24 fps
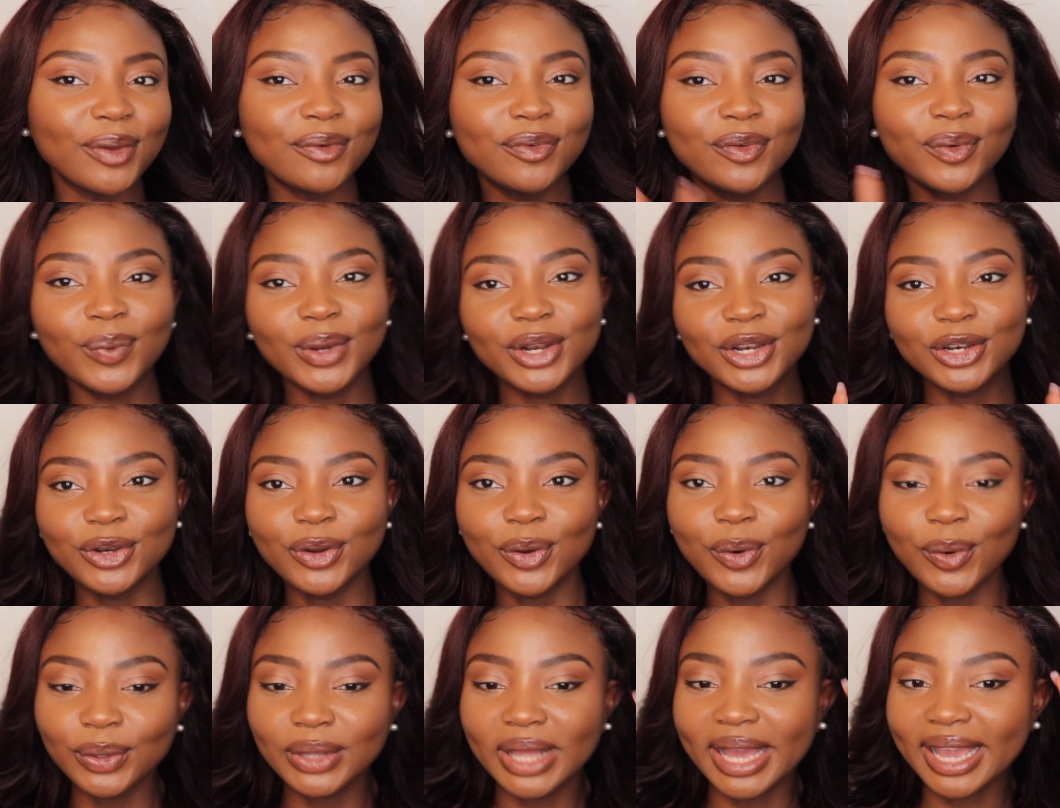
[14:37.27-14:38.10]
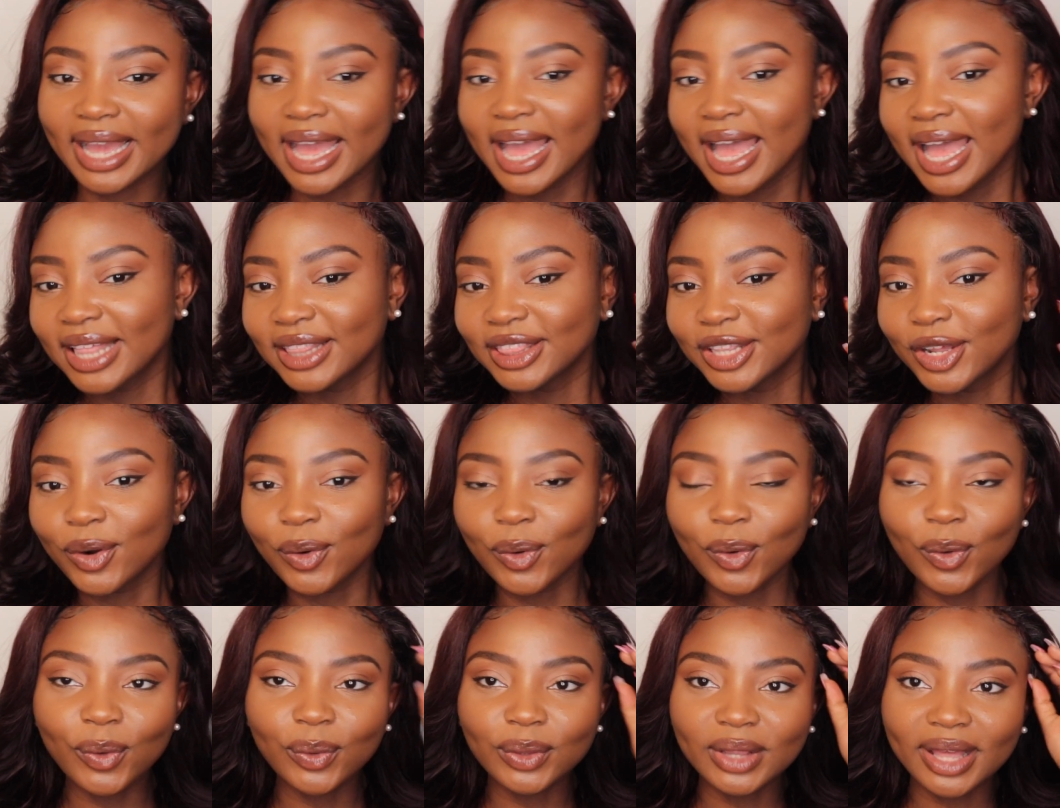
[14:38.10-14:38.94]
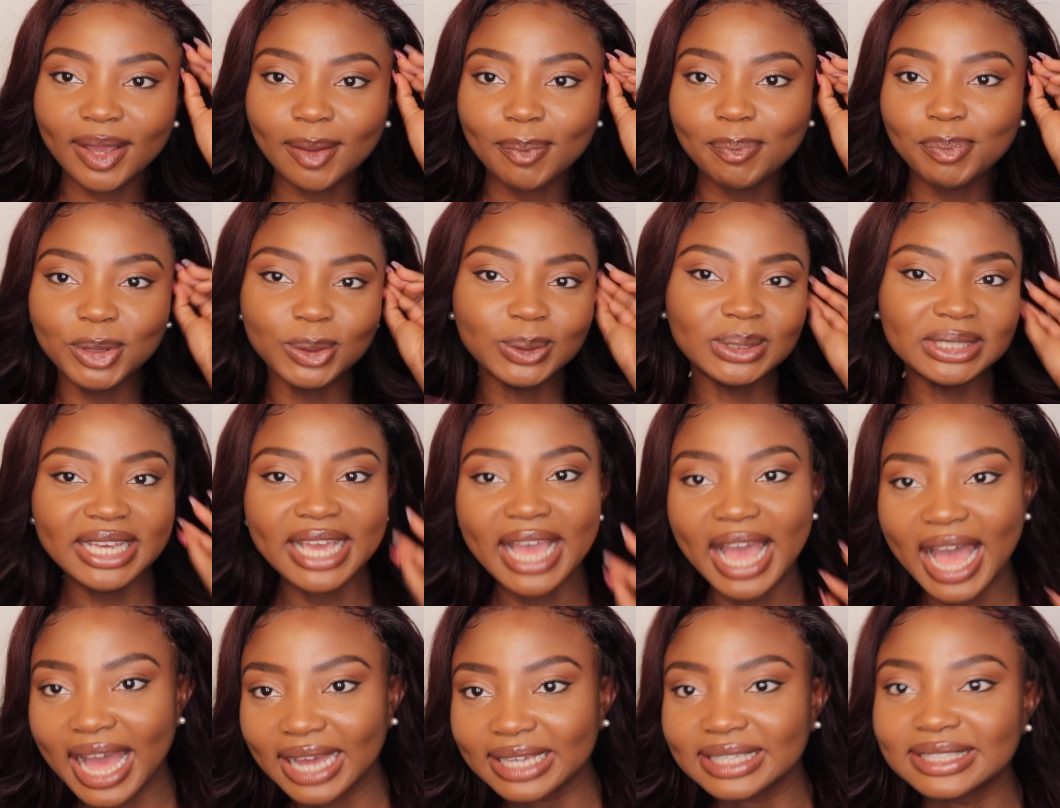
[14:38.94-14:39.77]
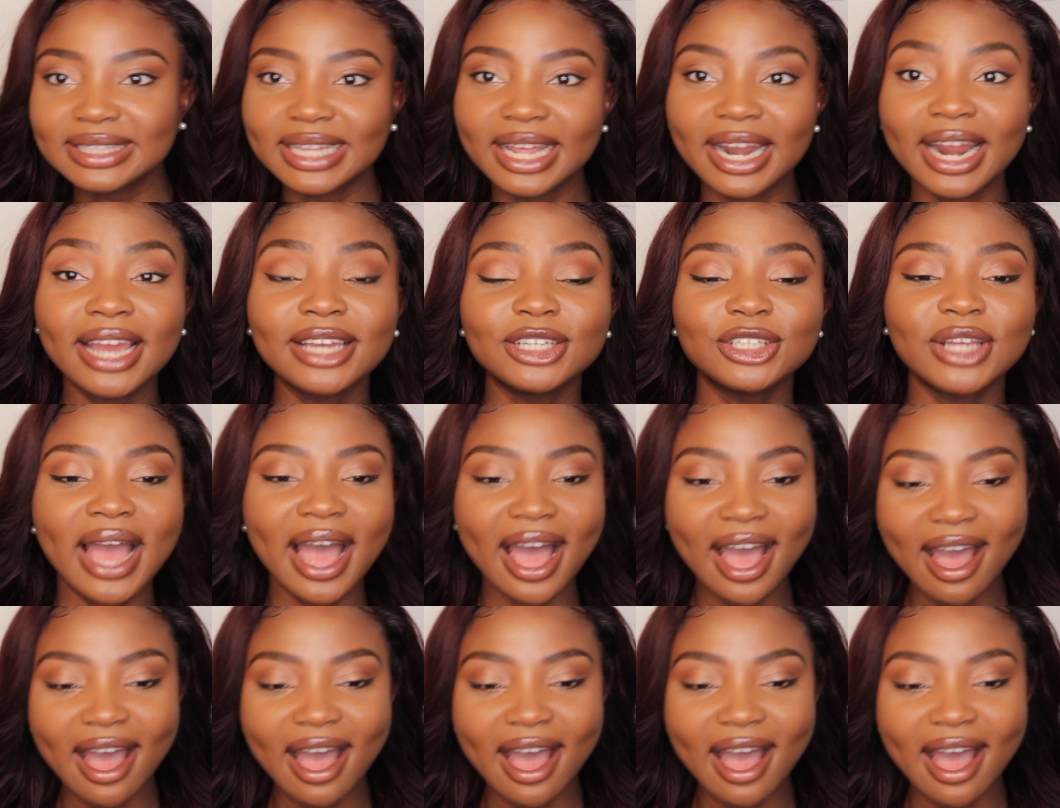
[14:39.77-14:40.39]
If you want to know like little like beauty hacks that I